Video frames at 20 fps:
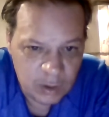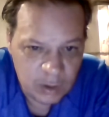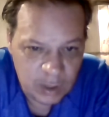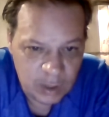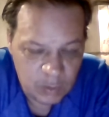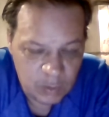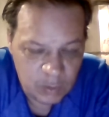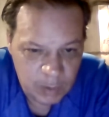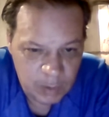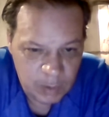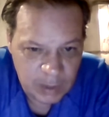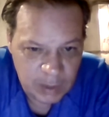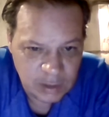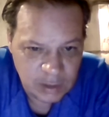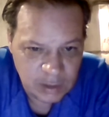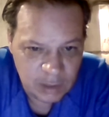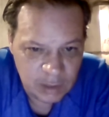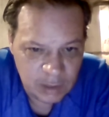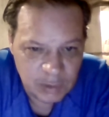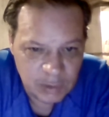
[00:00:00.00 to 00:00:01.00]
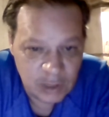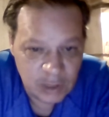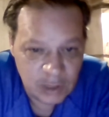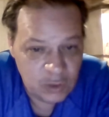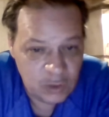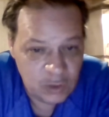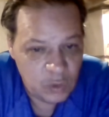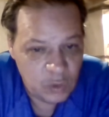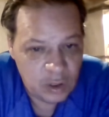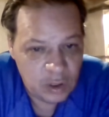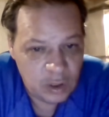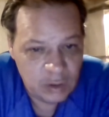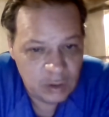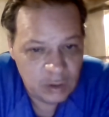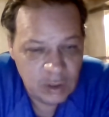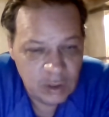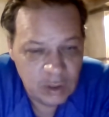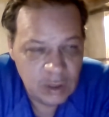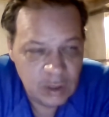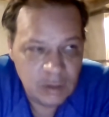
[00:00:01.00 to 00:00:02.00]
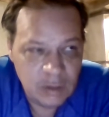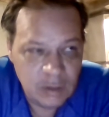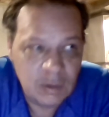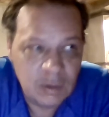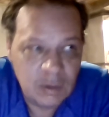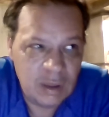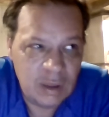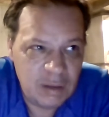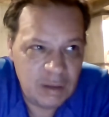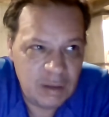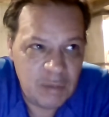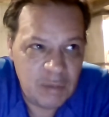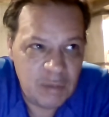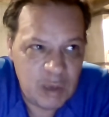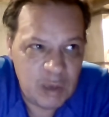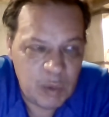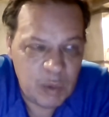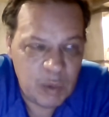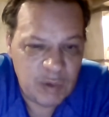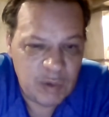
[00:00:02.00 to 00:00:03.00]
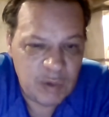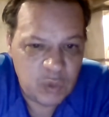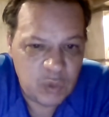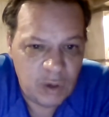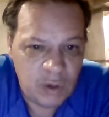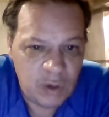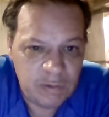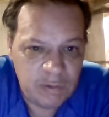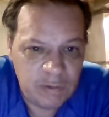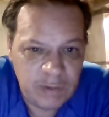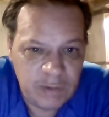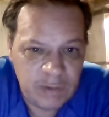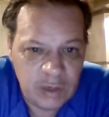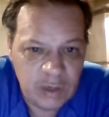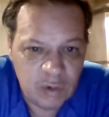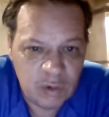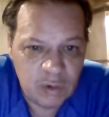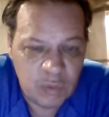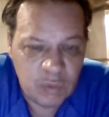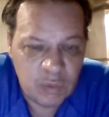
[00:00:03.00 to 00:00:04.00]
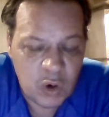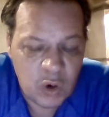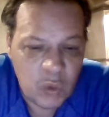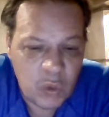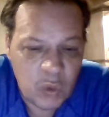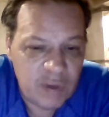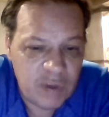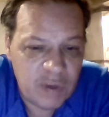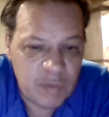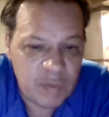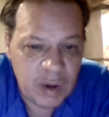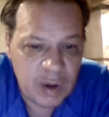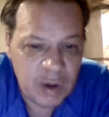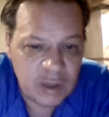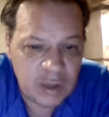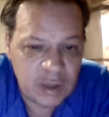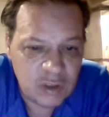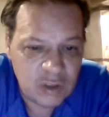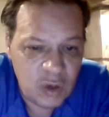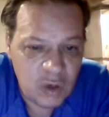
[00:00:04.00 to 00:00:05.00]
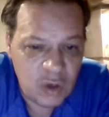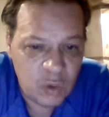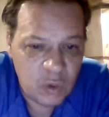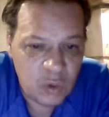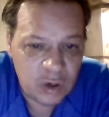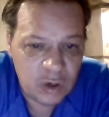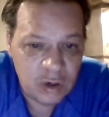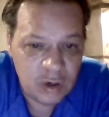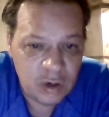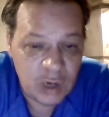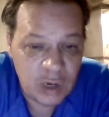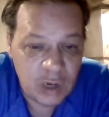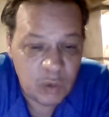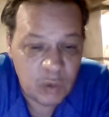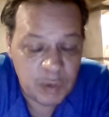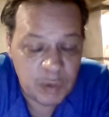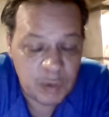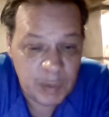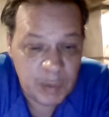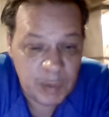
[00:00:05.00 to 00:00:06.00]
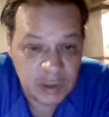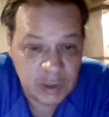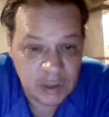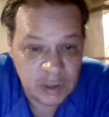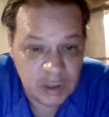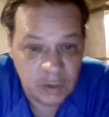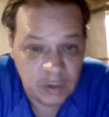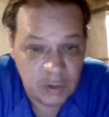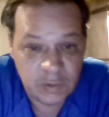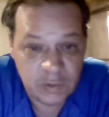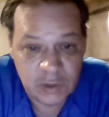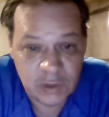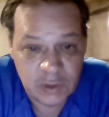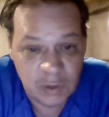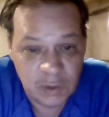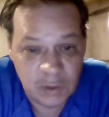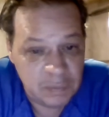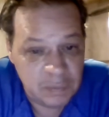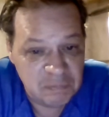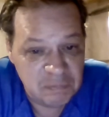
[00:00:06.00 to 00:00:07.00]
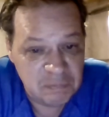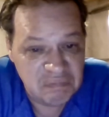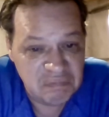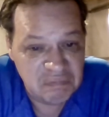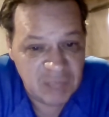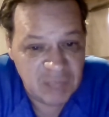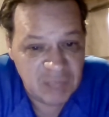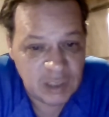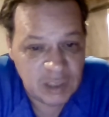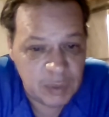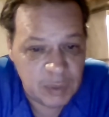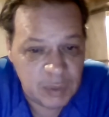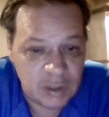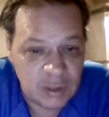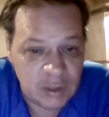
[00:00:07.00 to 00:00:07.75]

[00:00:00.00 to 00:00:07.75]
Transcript: I don't wear a mask there because I do work a minimum of 12 feet or more away from my next coworker, and I work by myself, so that's a plus.